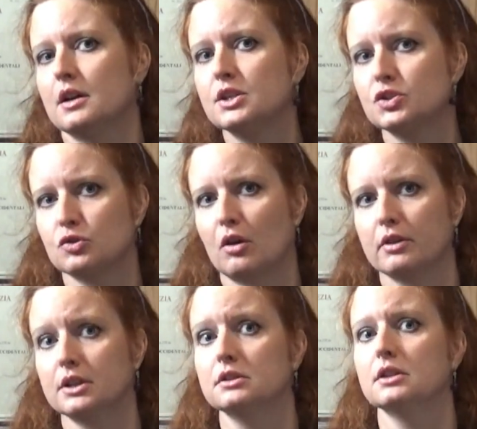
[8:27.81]

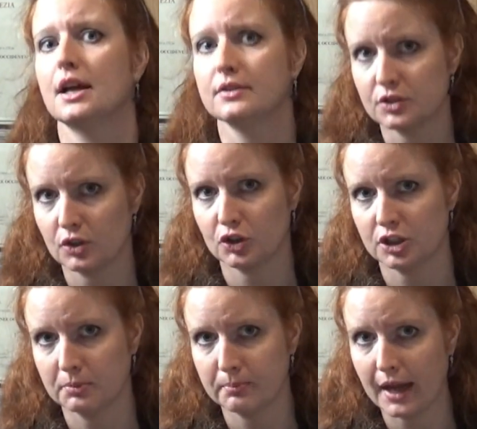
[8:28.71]
historical and
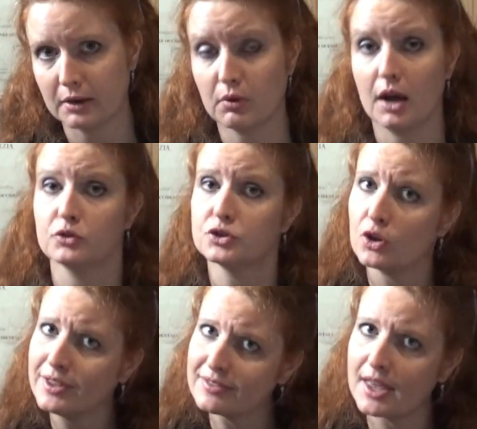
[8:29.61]
social background.
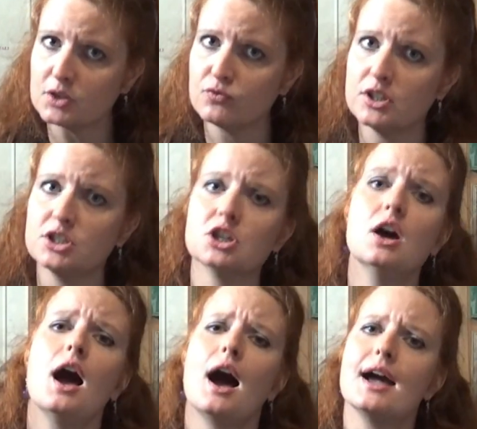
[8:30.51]
So in that
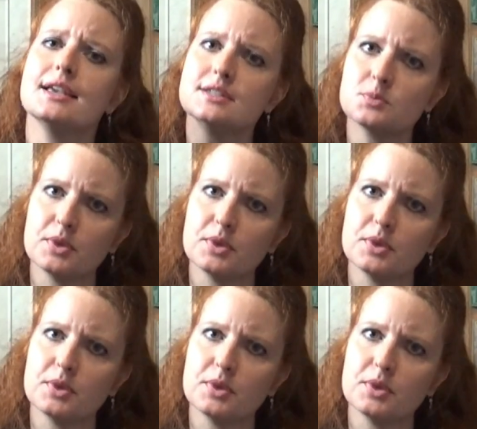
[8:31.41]
video I